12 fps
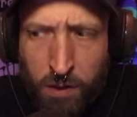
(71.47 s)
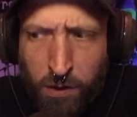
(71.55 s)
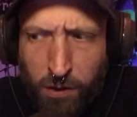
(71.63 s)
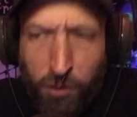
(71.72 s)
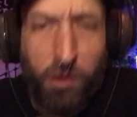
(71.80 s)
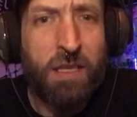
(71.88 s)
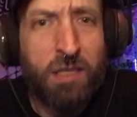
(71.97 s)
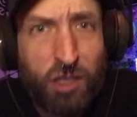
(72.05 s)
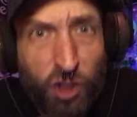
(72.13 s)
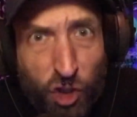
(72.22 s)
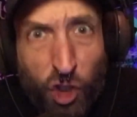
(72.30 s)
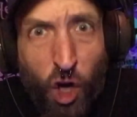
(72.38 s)
this
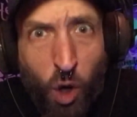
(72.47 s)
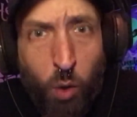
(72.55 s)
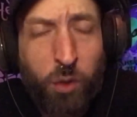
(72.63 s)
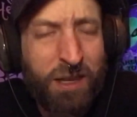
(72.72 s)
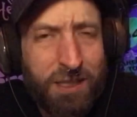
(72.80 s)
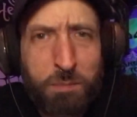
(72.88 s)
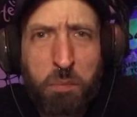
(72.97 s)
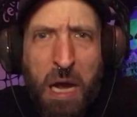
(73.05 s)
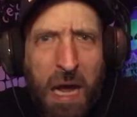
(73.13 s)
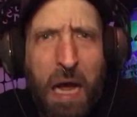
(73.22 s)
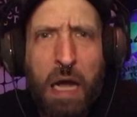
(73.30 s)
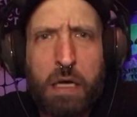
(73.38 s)
show, this
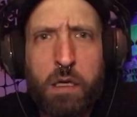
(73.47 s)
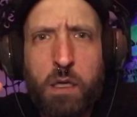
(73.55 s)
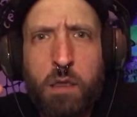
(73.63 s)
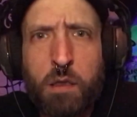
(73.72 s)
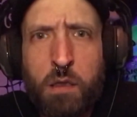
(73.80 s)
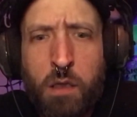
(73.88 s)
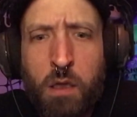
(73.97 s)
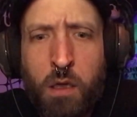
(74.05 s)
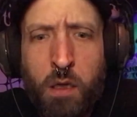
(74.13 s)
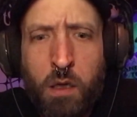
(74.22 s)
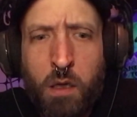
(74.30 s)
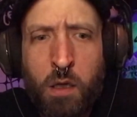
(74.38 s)
pod,
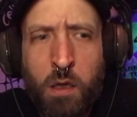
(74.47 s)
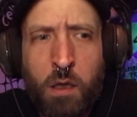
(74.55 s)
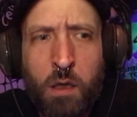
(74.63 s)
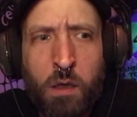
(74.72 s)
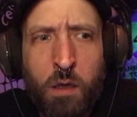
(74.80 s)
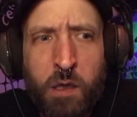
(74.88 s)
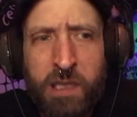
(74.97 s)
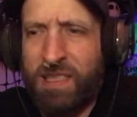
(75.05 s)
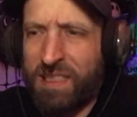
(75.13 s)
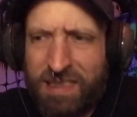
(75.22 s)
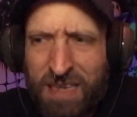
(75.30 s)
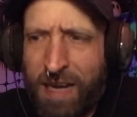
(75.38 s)
is
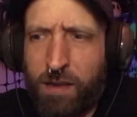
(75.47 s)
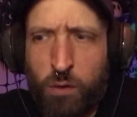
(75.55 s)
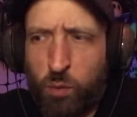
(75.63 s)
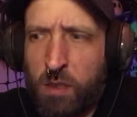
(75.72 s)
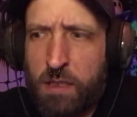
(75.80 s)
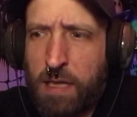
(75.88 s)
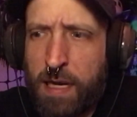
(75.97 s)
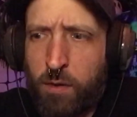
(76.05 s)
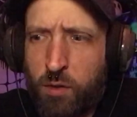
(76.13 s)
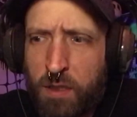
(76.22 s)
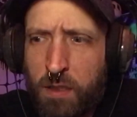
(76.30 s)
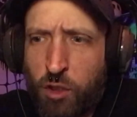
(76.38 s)
exactly what the title
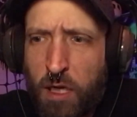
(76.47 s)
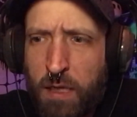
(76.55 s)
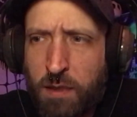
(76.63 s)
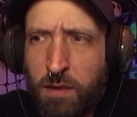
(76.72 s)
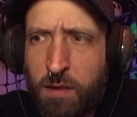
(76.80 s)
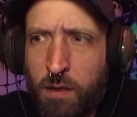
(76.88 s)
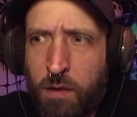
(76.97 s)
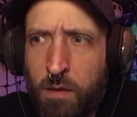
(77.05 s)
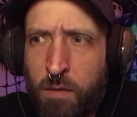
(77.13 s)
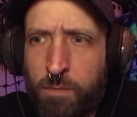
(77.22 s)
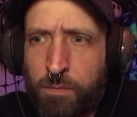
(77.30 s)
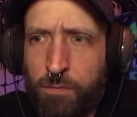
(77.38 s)
suggests.
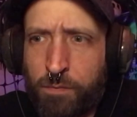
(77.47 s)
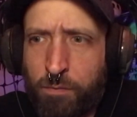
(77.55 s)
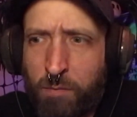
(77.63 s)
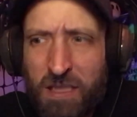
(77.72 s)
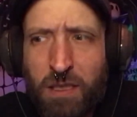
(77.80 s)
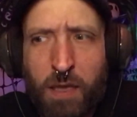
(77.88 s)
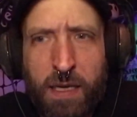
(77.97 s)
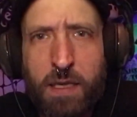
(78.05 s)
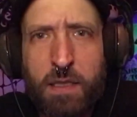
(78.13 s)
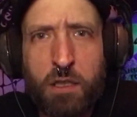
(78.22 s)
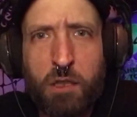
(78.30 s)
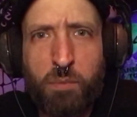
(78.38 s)

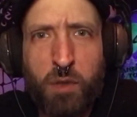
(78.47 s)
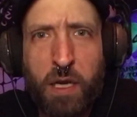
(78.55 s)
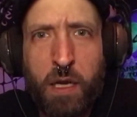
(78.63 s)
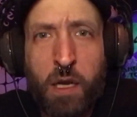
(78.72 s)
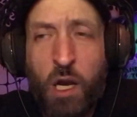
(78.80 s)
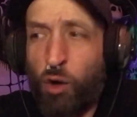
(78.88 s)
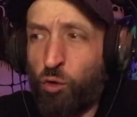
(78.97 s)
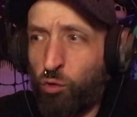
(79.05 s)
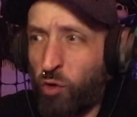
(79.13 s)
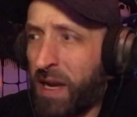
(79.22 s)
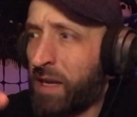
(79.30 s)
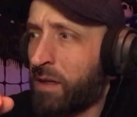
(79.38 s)
Miscellaneous debris.
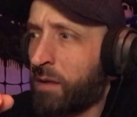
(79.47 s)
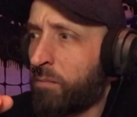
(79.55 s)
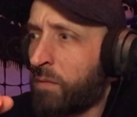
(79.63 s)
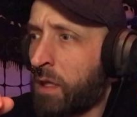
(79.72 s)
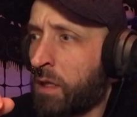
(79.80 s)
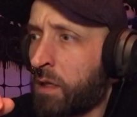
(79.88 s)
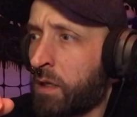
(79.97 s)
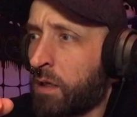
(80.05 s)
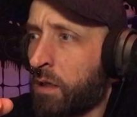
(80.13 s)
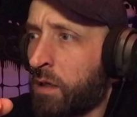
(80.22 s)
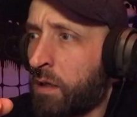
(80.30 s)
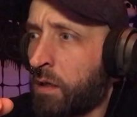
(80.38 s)
Random
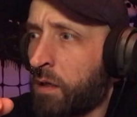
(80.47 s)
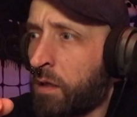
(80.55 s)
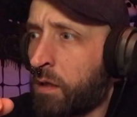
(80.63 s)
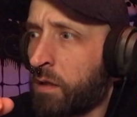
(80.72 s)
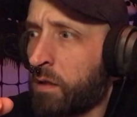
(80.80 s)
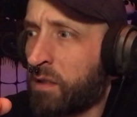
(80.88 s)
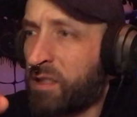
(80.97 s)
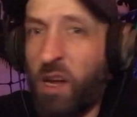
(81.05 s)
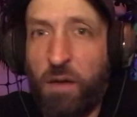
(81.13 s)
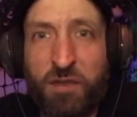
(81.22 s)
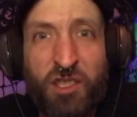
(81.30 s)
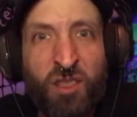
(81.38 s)

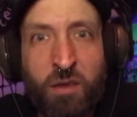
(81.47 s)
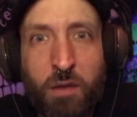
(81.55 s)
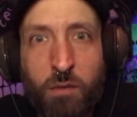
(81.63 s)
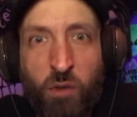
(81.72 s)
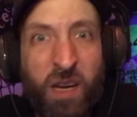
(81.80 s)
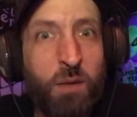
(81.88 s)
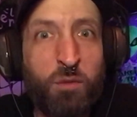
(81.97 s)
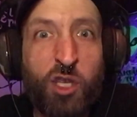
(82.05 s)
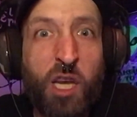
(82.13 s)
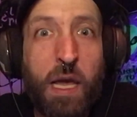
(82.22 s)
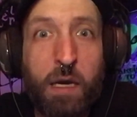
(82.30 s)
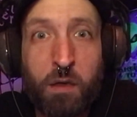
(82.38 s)
stuffs. Random
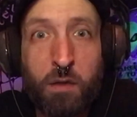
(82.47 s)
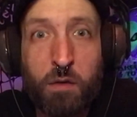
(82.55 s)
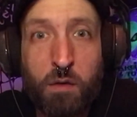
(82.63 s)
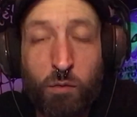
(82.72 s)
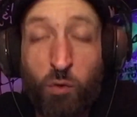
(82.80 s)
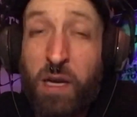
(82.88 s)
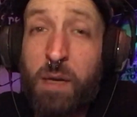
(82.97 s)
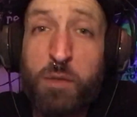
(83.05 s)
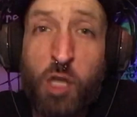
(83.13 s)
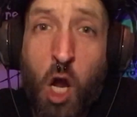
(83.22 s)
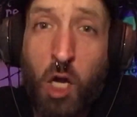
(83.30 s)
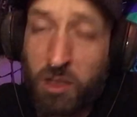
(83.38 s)
shit. Random
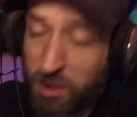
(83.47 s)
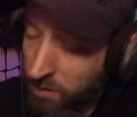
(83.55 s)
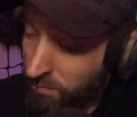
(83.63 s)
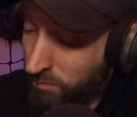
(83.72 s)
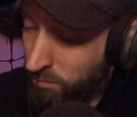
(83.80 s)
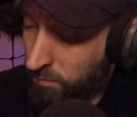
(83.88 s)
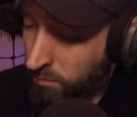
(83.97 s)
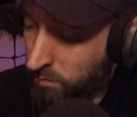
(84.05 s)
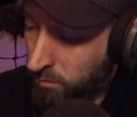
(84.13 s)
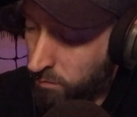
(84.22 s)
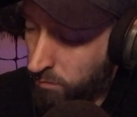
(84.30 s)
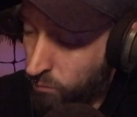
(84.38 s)
talks.
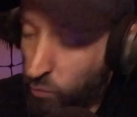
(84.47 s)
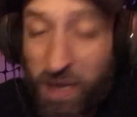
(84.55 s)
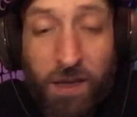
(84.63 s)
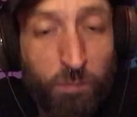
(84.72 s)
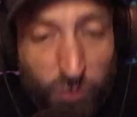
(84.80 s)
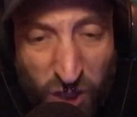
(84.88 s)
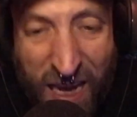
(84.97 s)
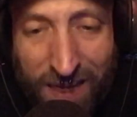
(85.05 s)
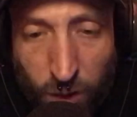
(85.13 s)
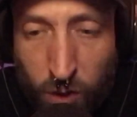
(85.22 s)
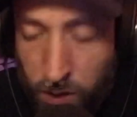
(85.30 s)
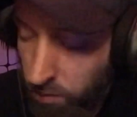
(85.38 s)
Random chatter.